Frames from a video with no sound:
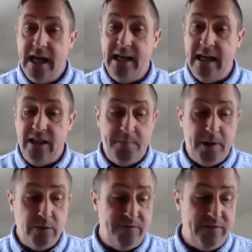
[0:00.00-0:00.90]

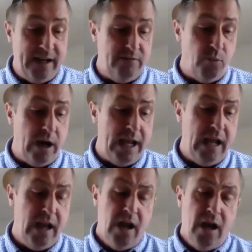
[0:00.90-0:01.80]
in most effective
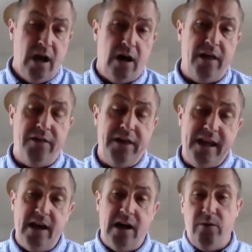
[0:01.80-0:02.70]
way. I
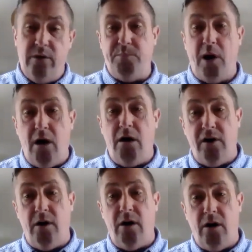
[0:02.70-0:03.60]
think as
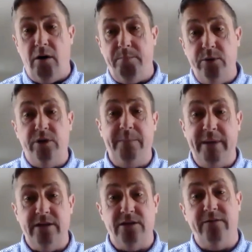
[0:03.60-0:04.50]
part of our
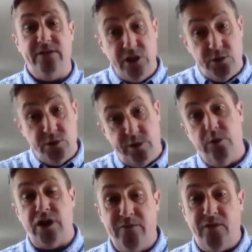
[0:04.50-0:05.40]
bookkeeping services, we
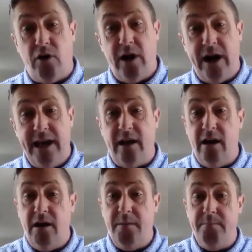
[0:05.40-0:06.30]
also provide
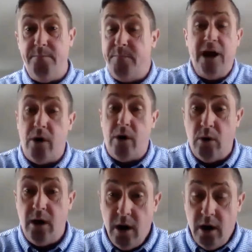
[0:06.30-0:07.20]

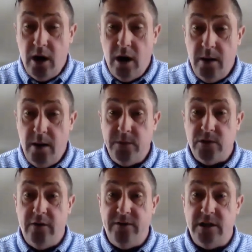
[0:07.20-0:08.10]
payroll
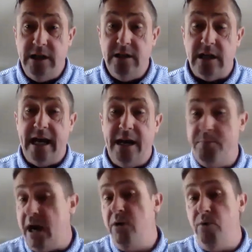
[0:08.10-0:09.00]
services,
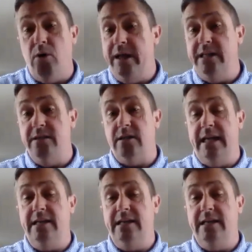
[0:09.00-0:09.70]
and payroll is